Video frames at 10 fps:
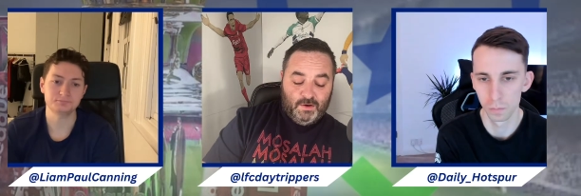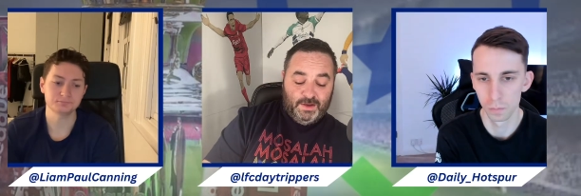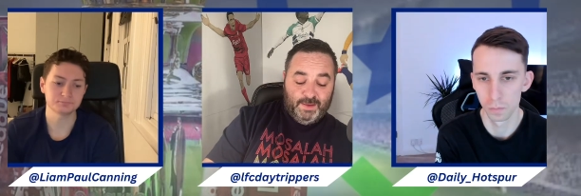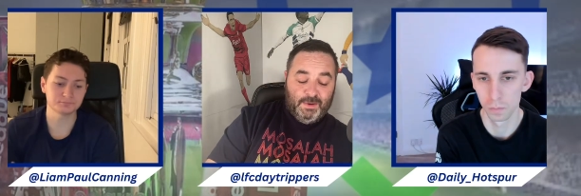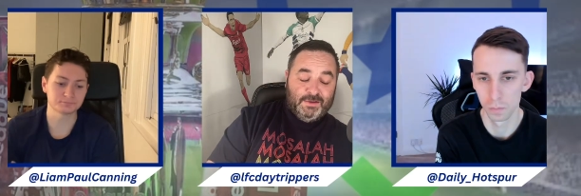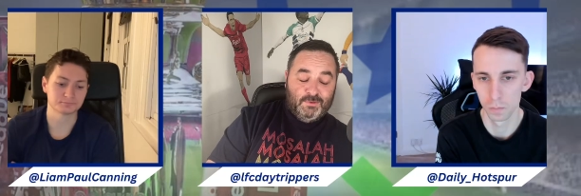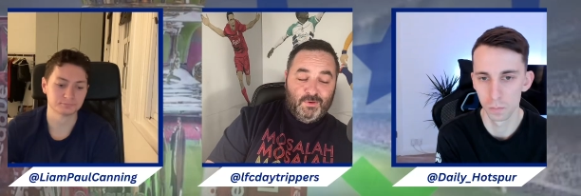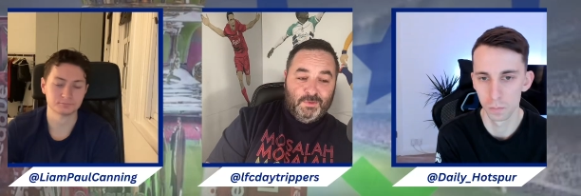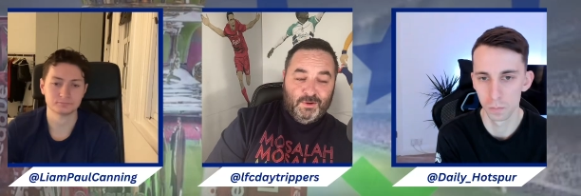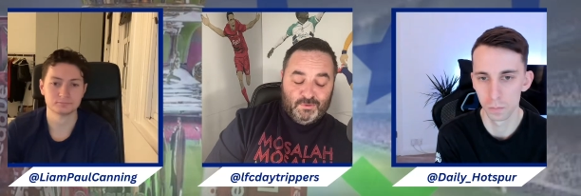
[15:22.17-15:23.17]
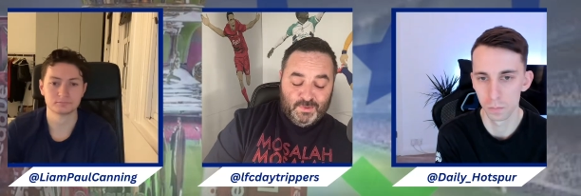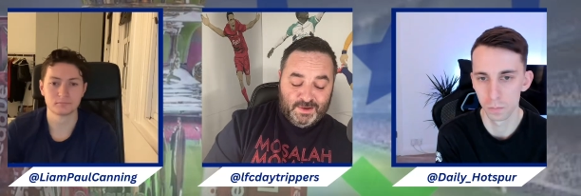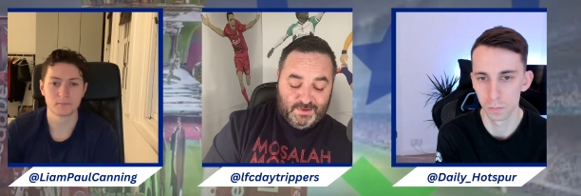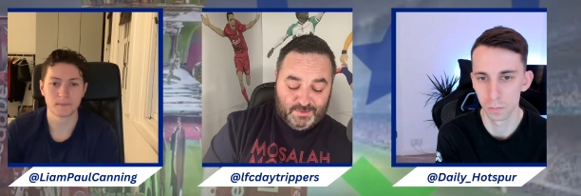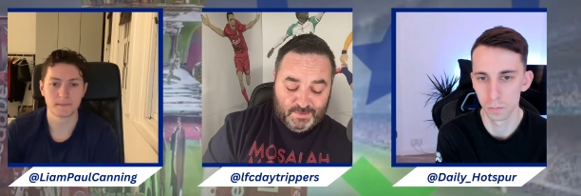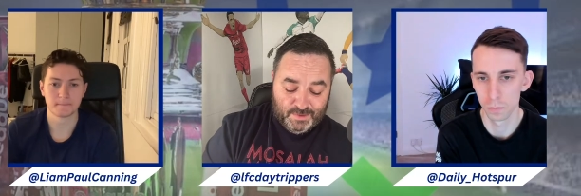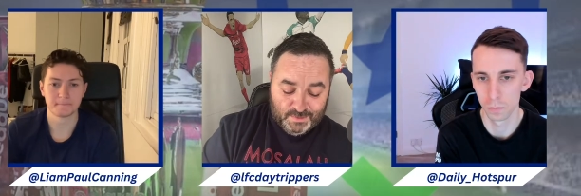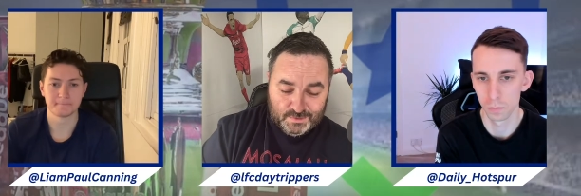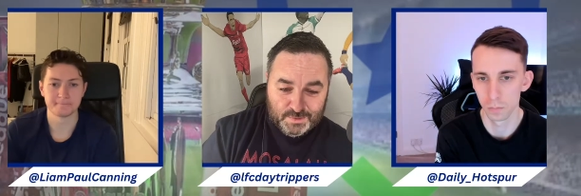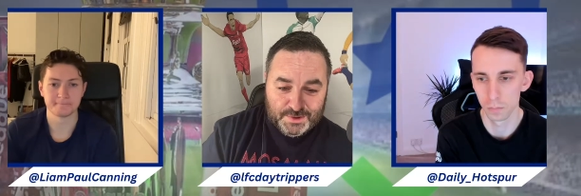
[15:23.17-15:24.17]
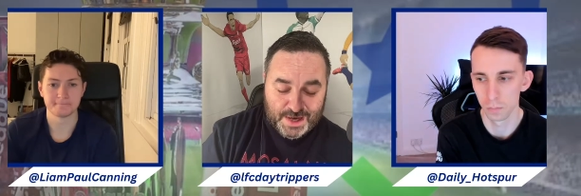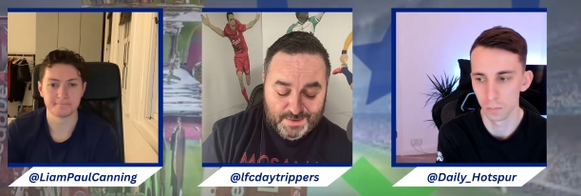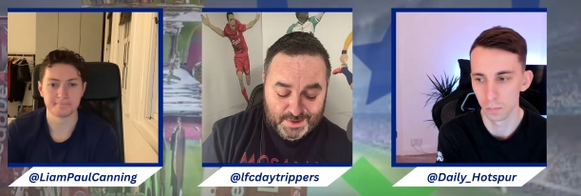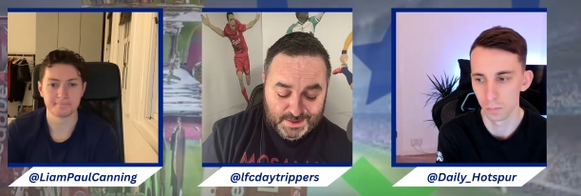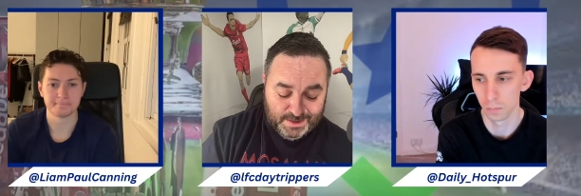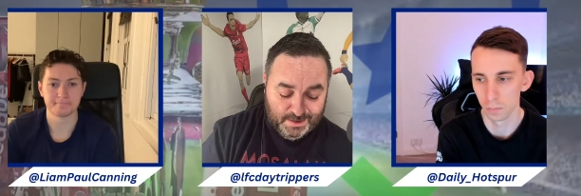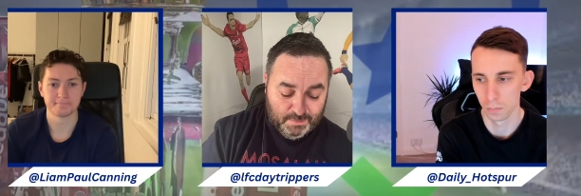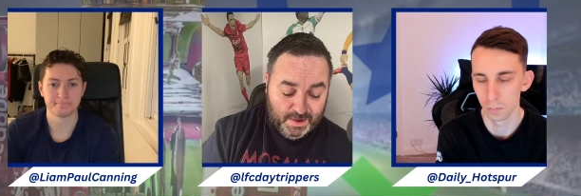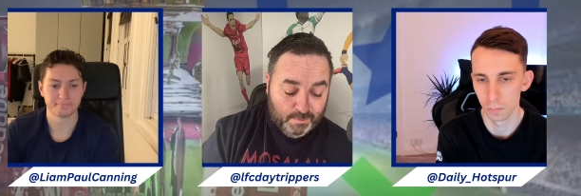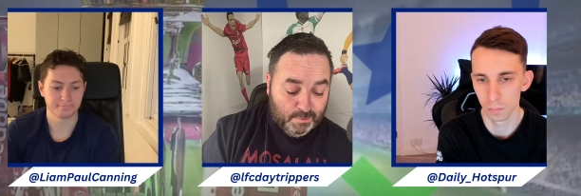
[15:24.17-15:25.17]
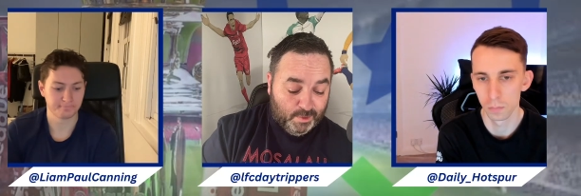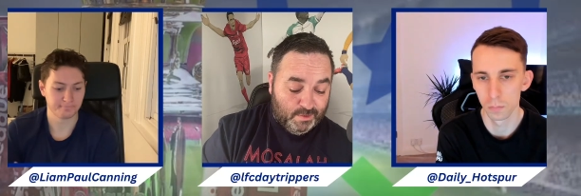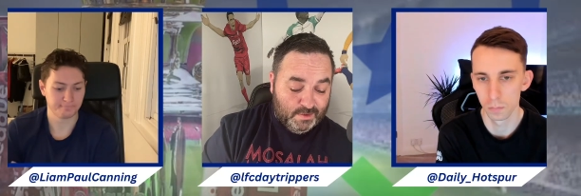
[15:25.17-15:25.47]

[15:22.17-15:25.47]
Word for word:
Speaker 1: I'm going to get back to a couple of those quick quick ones with Jamie in a little bit.